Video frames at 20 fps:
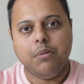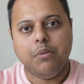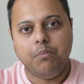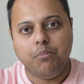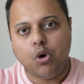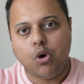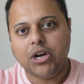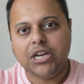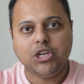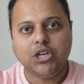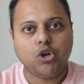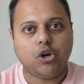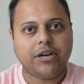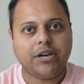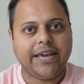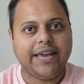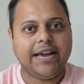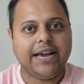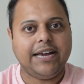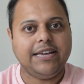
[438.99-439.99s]

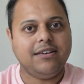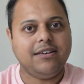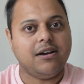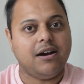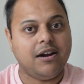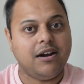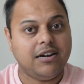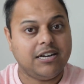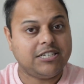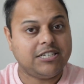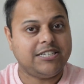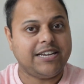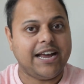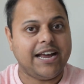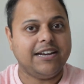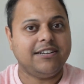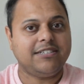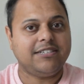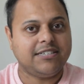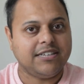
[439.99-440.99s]
Monic.ai
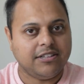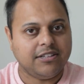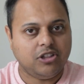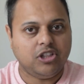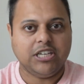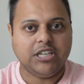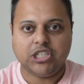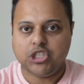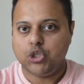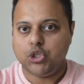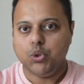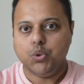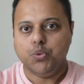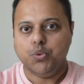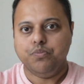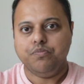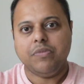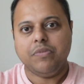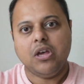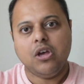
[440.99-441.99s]
understands this too,
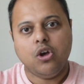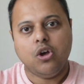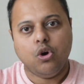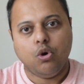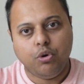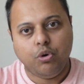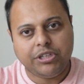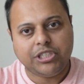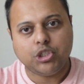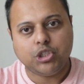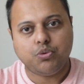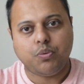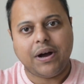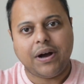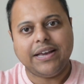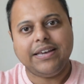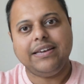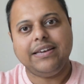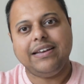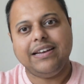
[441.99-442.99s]
which is
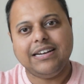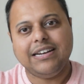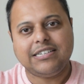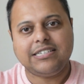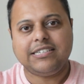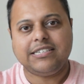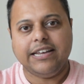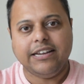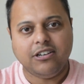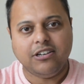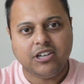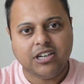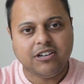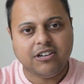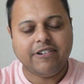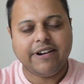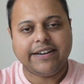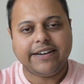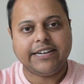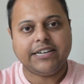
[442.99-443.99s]
why it's
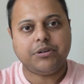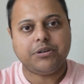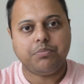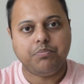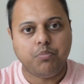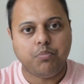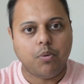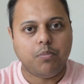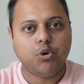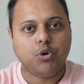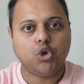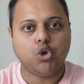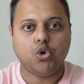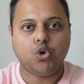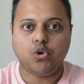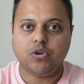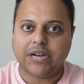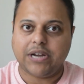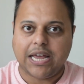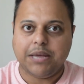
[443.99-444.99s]
integrated
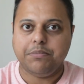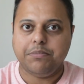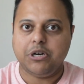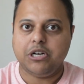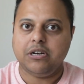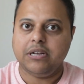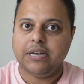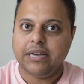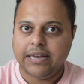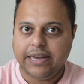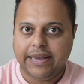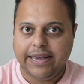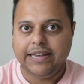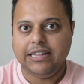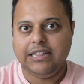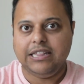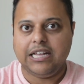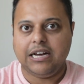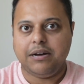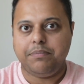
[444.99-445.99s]
Pomodoro timer
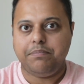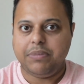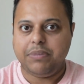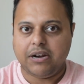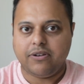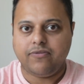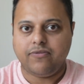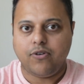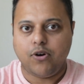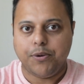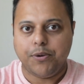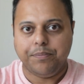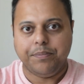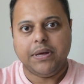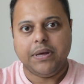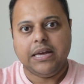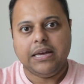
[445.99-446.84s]
in the platform.